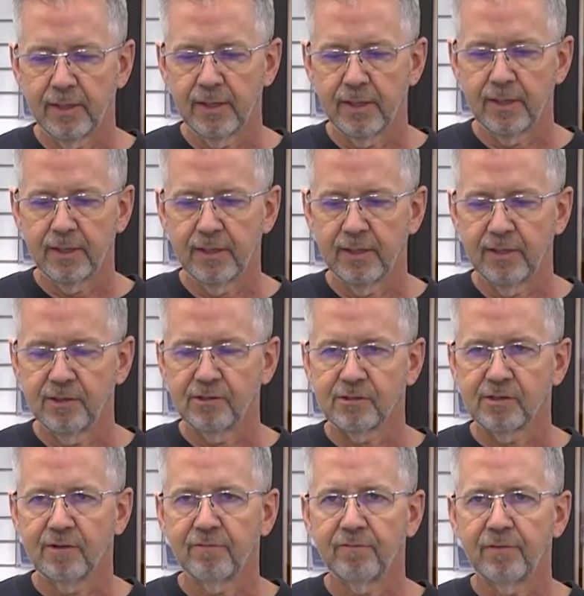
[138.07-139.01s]
It
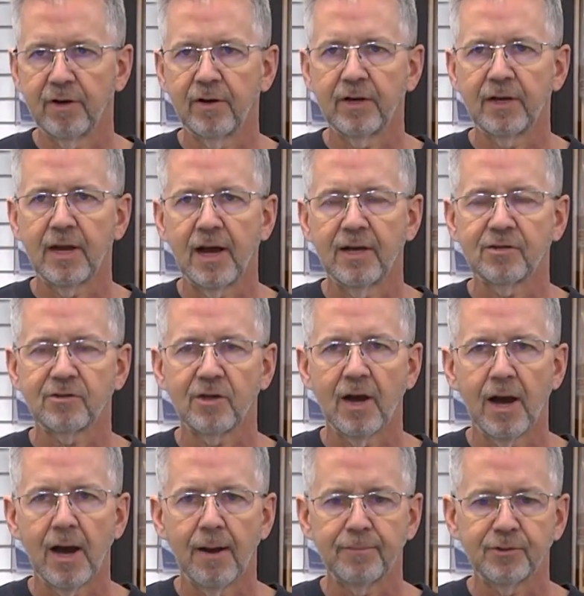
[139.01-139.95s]
is a very nice
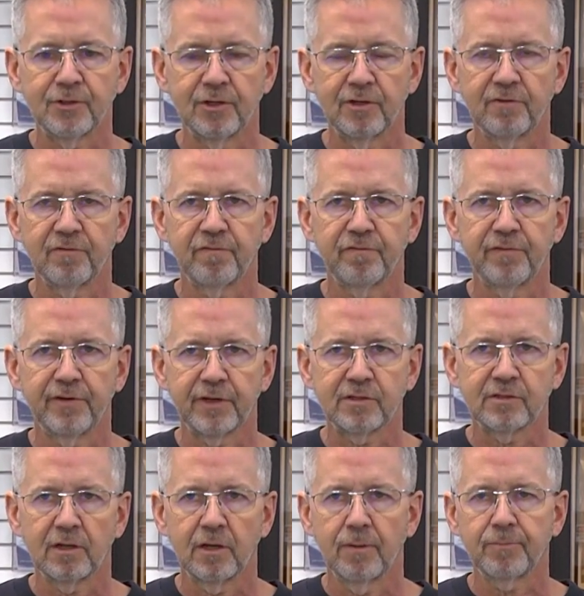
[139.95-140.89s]
option to
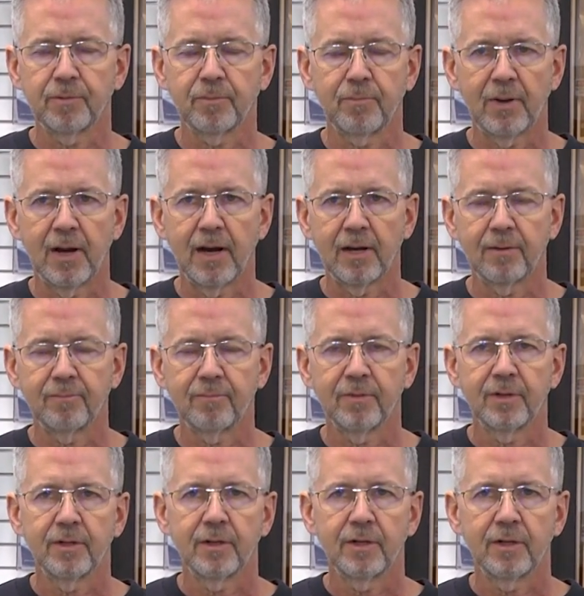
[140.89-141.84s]
fix up the
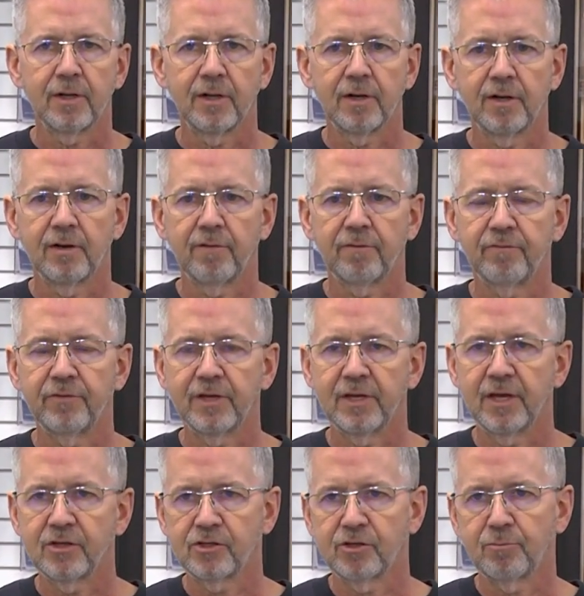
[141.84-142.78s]
bottom of
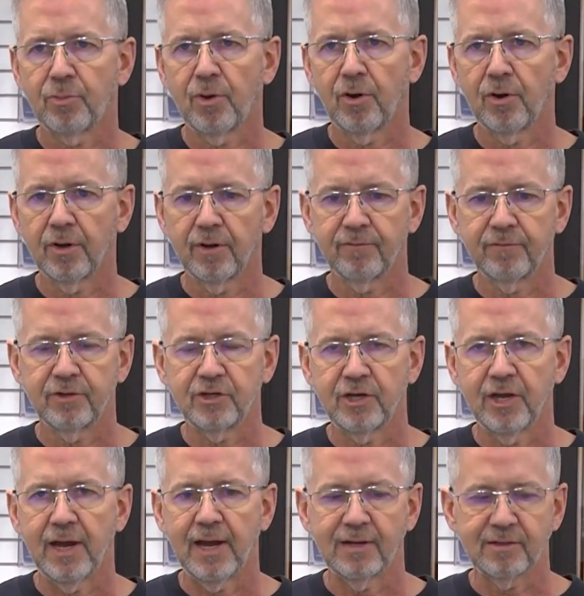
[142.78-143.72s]
the engine part of the
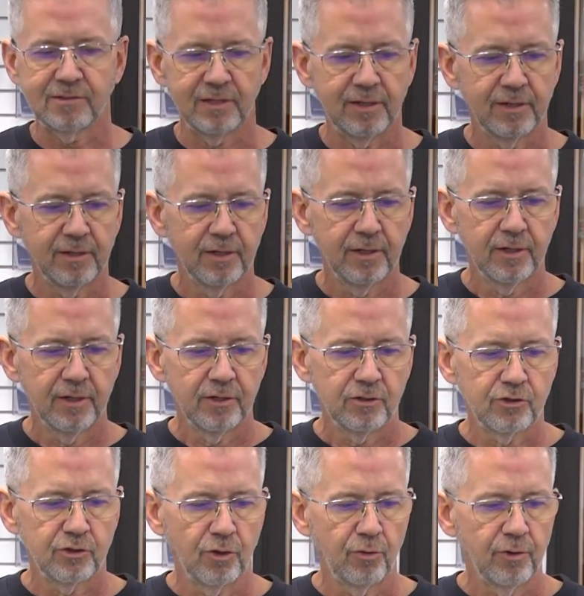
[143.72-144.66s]
chassis.
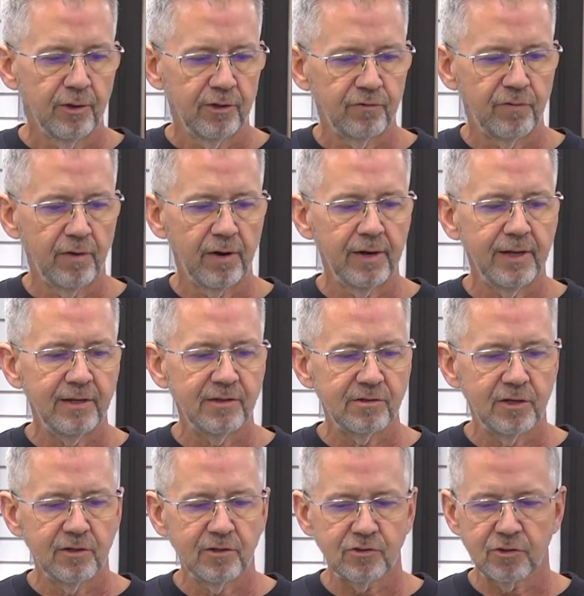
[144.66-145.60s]
So it's very
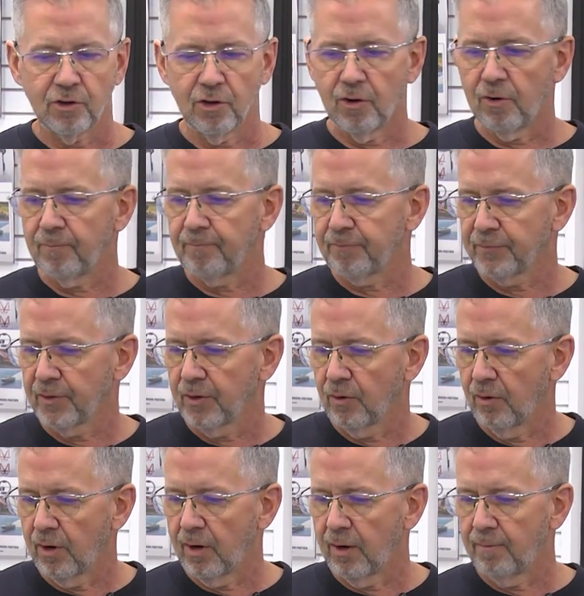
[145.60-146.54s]
easy to install.
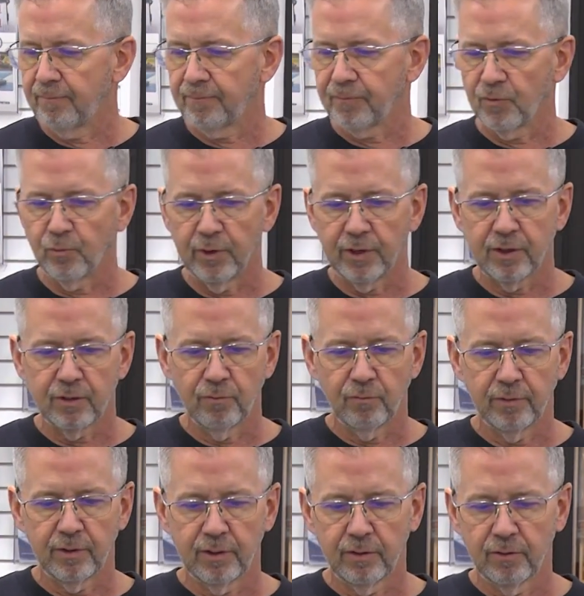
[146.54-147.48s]
We
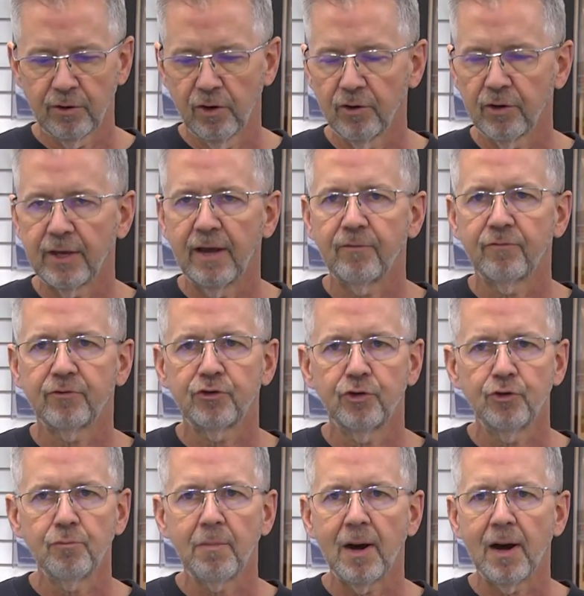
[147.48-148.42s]
currently have
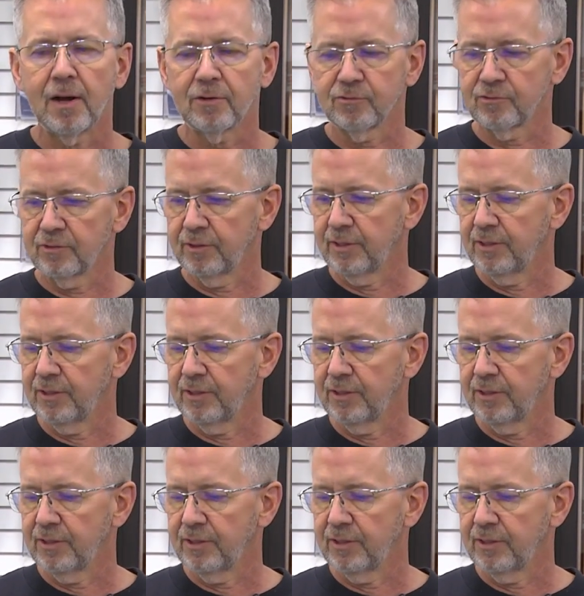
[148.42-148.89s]
two models of